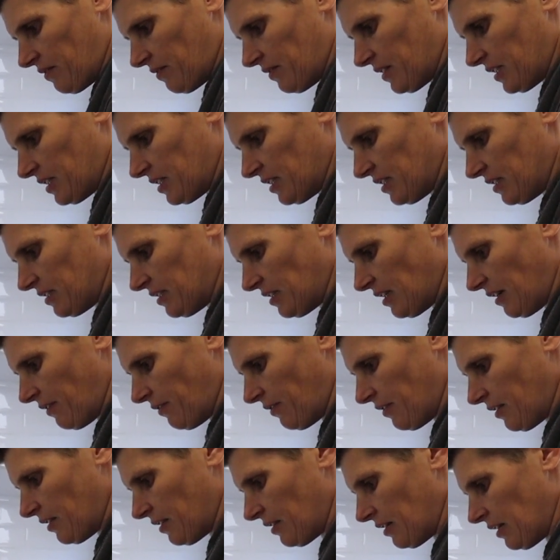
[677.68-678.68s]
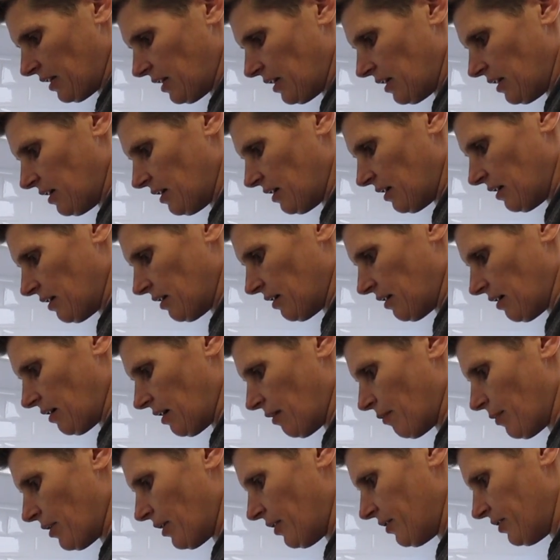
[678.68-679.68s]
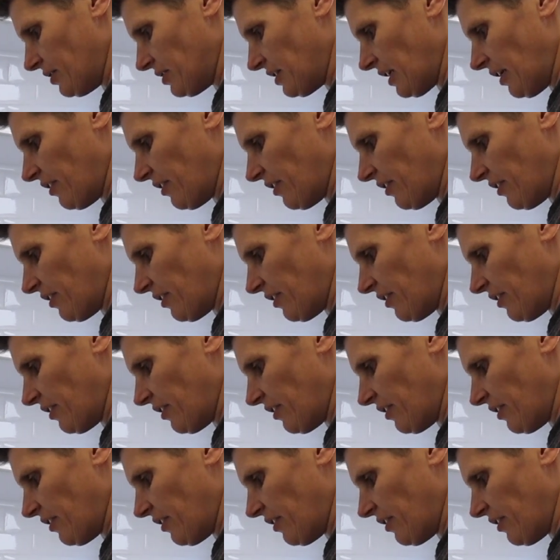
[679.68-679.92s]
Which is definitely a bonus.